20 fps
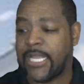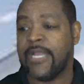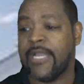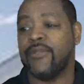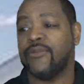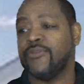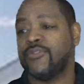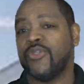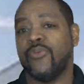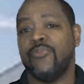I
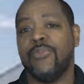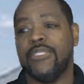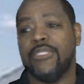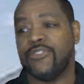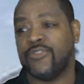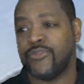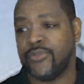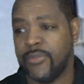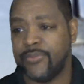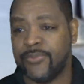know so many
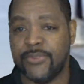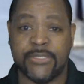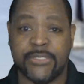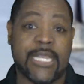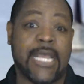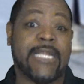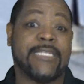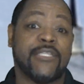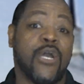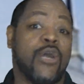scriptures.
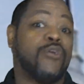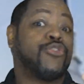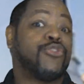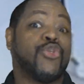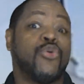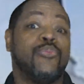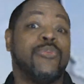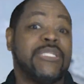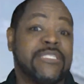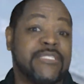I taught
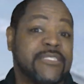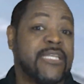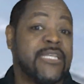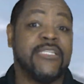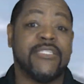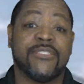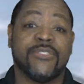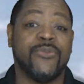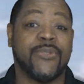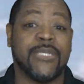so many
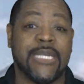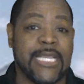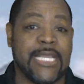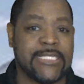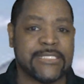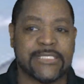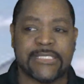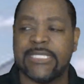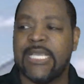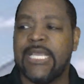Sunday school
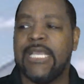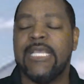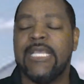classes.